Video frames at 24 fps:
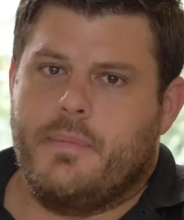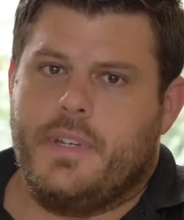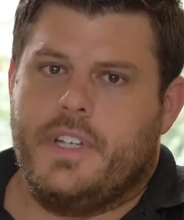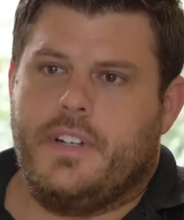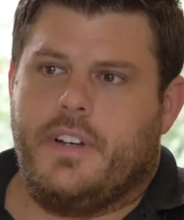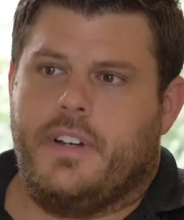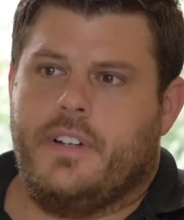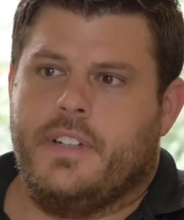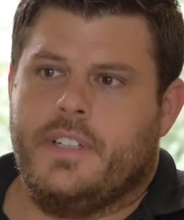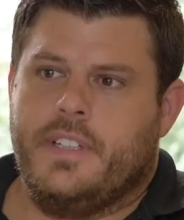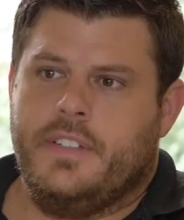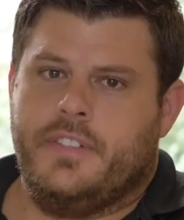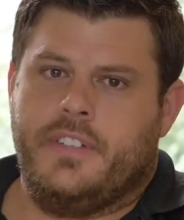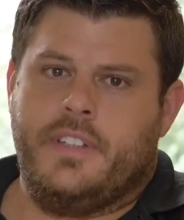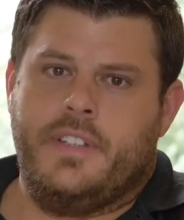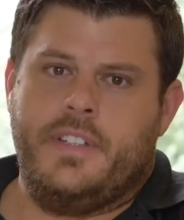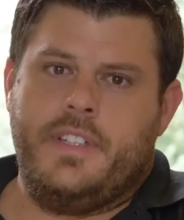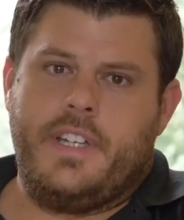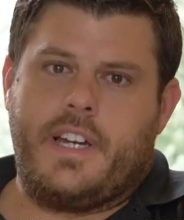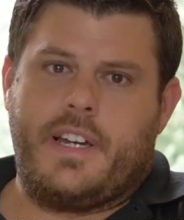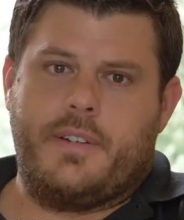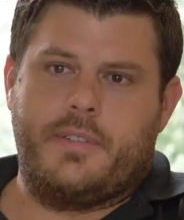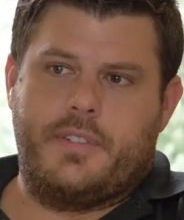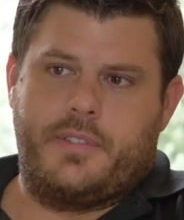mean,
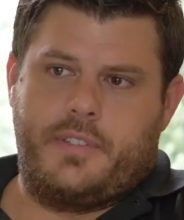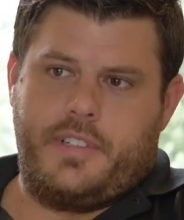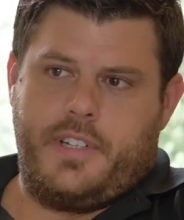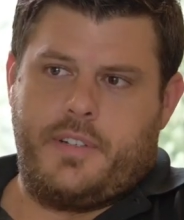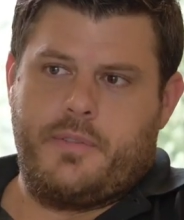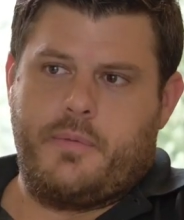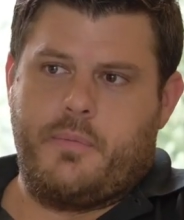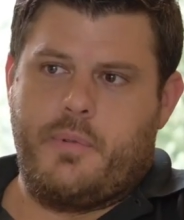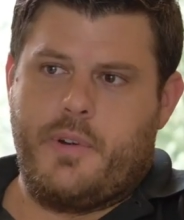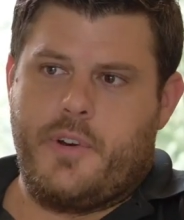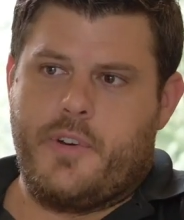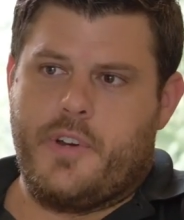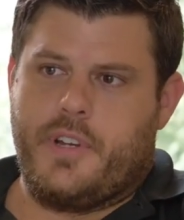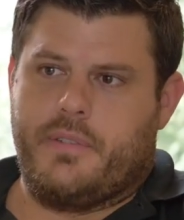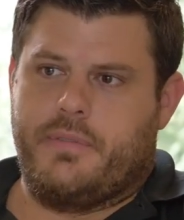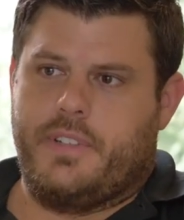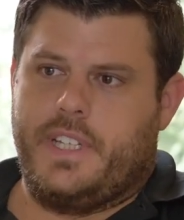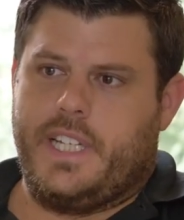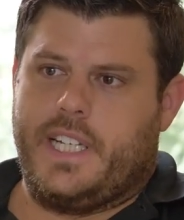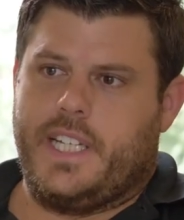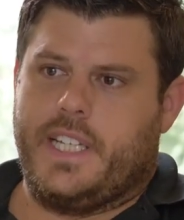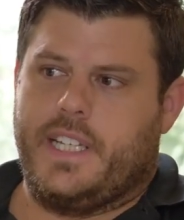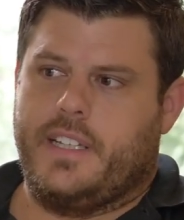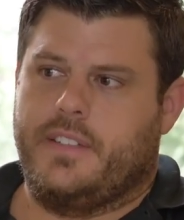honestly, I was kind of weary of
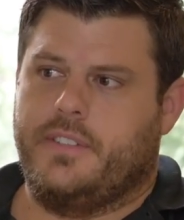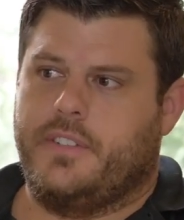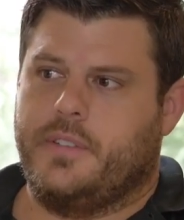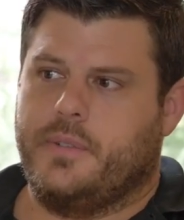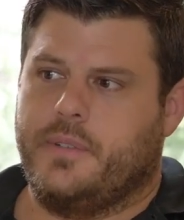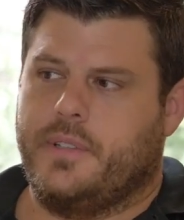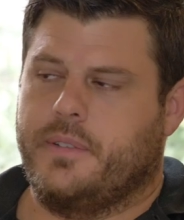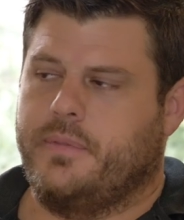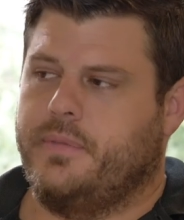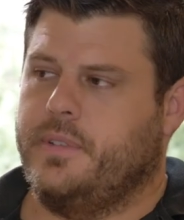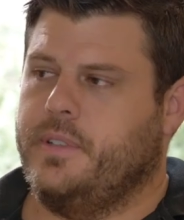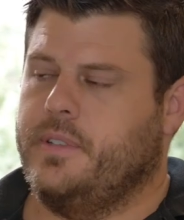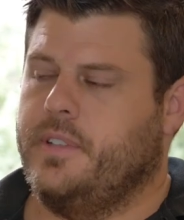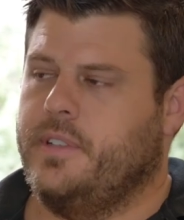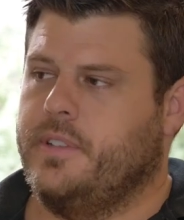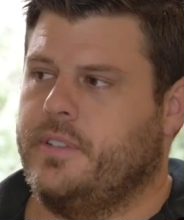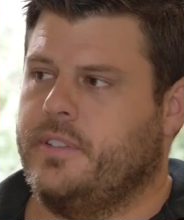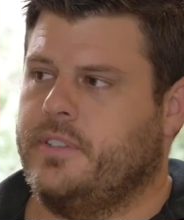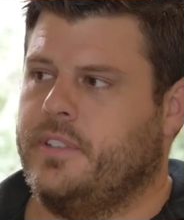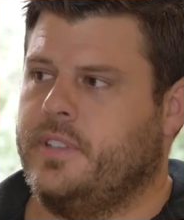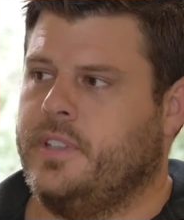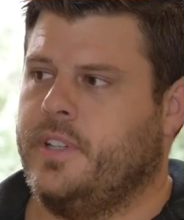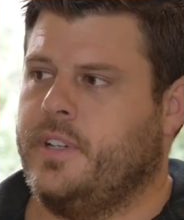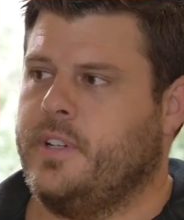getting into it a few
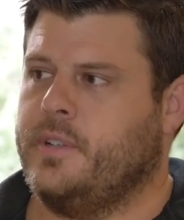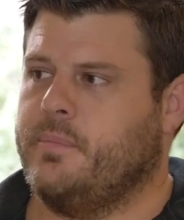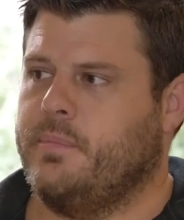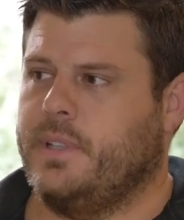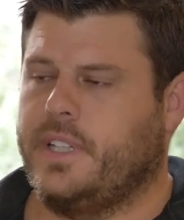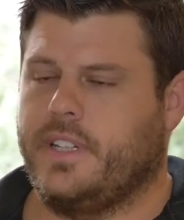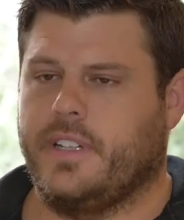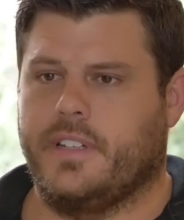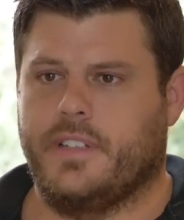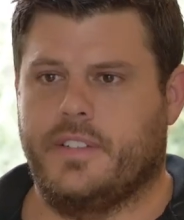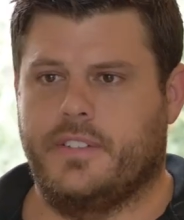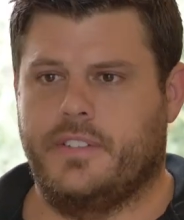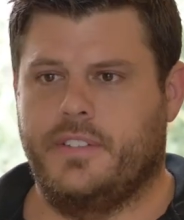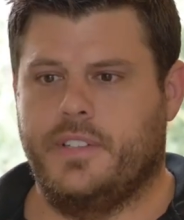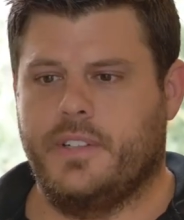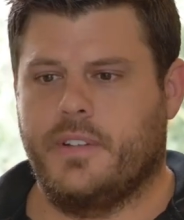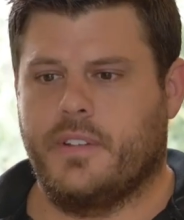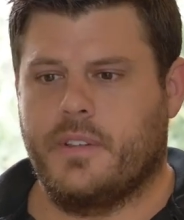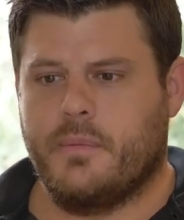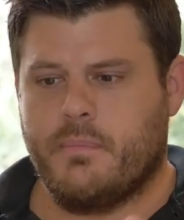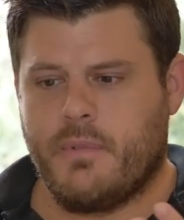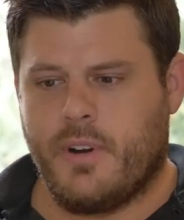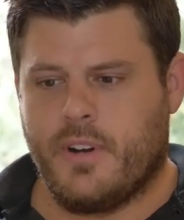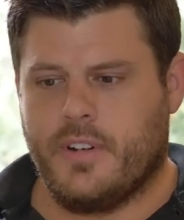years ago because you know
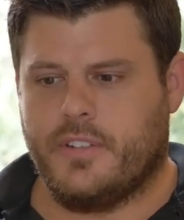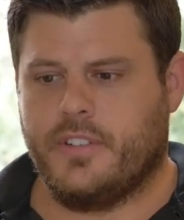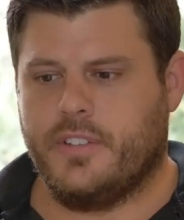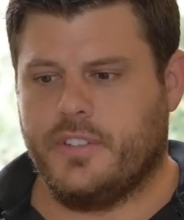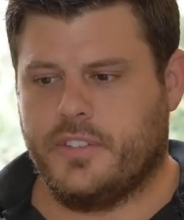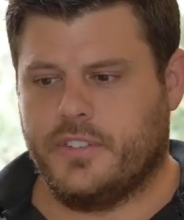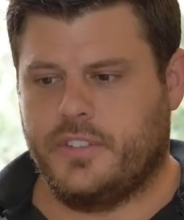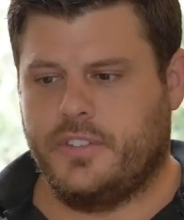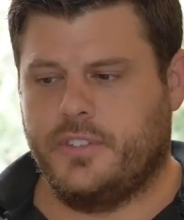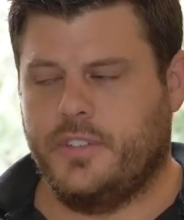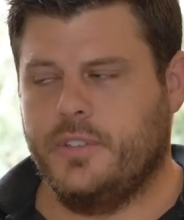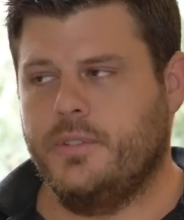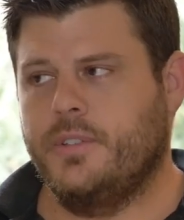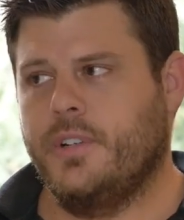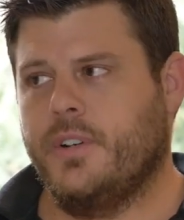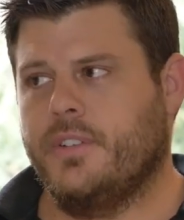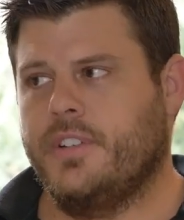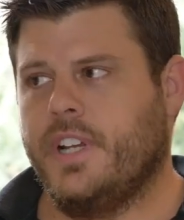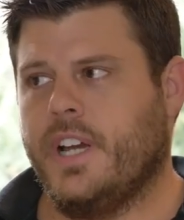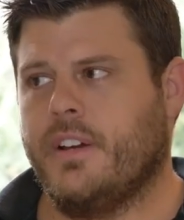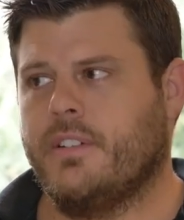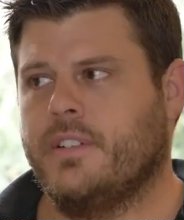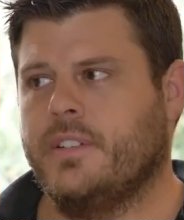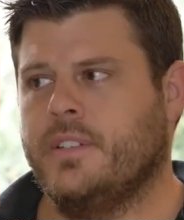the margins do go
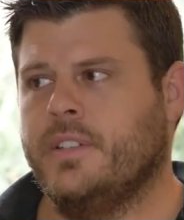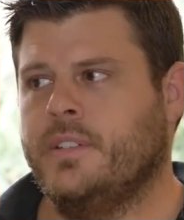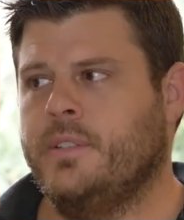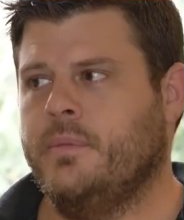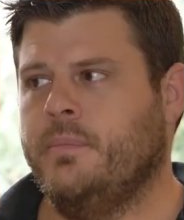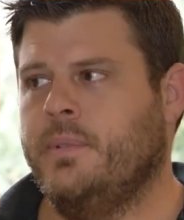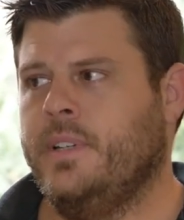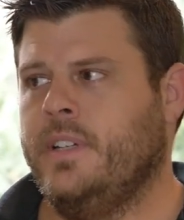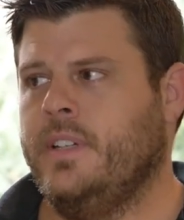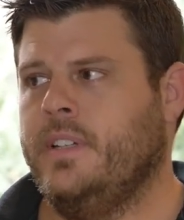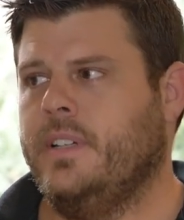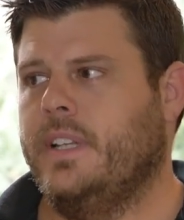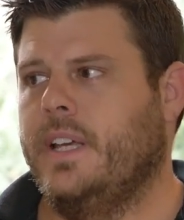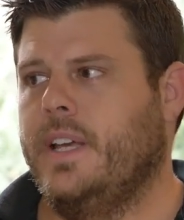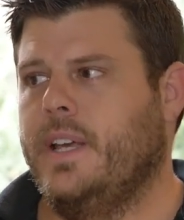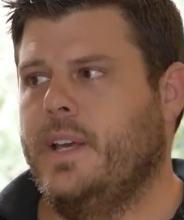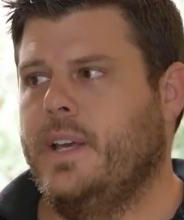down a little bit,